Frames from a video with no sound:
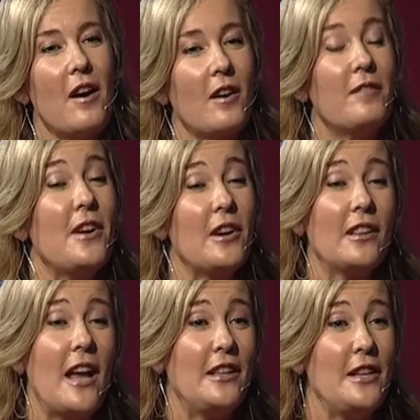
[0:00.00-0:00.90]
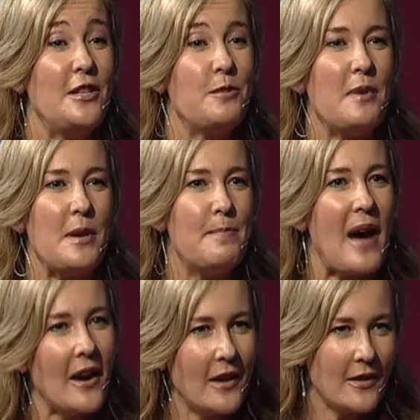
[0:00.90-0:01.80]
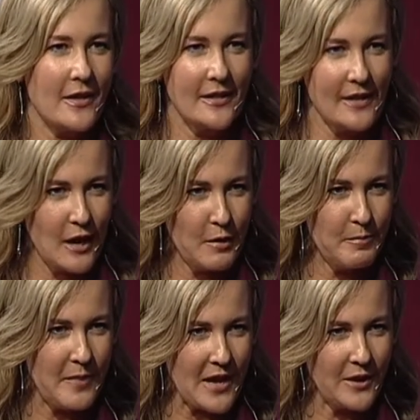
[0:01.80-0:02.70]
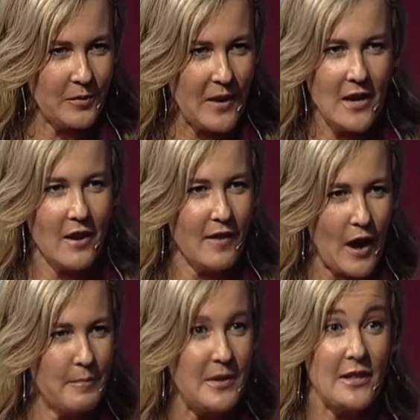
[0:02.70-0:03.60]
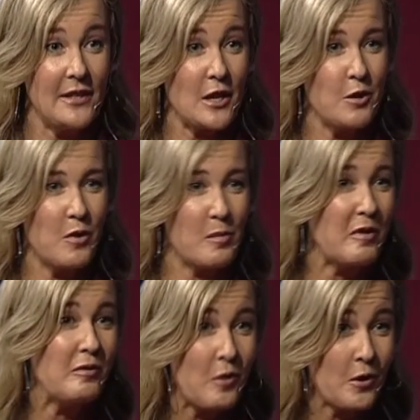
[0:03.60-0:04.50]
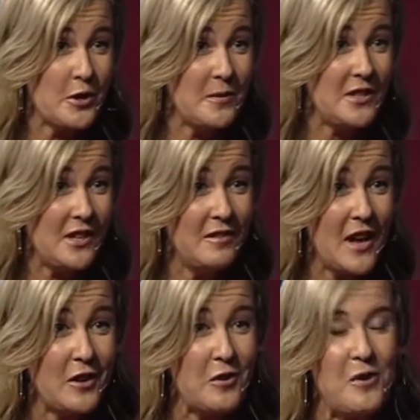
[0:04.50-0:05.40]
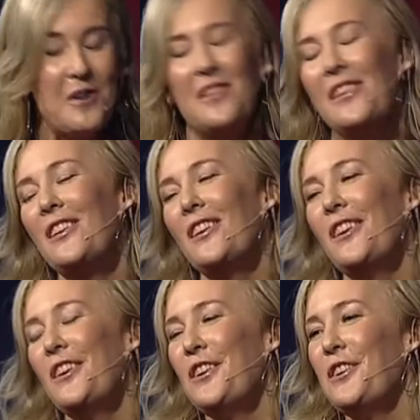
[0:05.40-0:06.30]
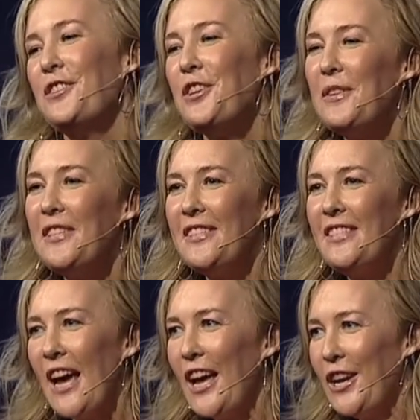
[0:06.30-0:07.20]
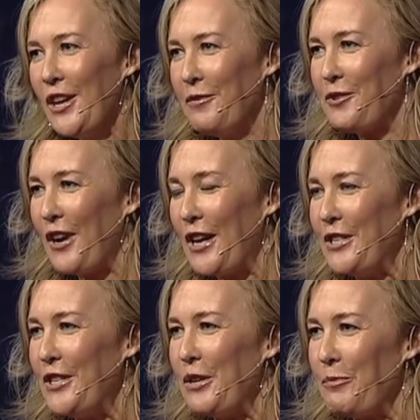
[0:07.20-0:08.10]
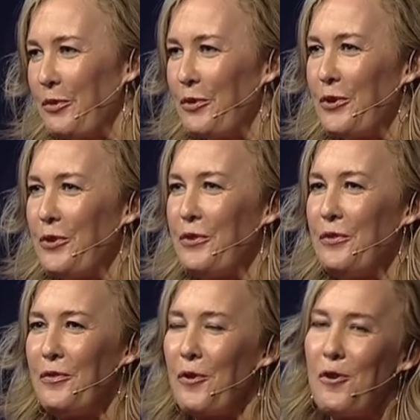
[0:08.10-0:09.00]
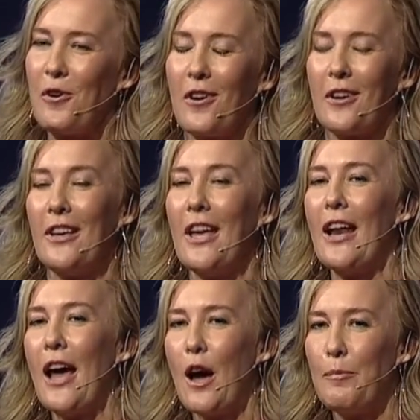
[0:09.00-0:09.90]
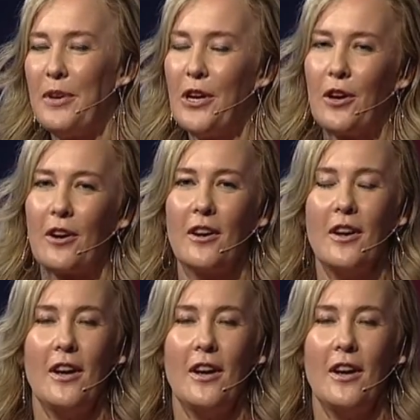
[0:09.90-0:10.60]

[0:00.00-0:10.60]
are very likely to be back at the same base rate of happiness that you were before you achieved that goal. So instead of trying to improve or get happier,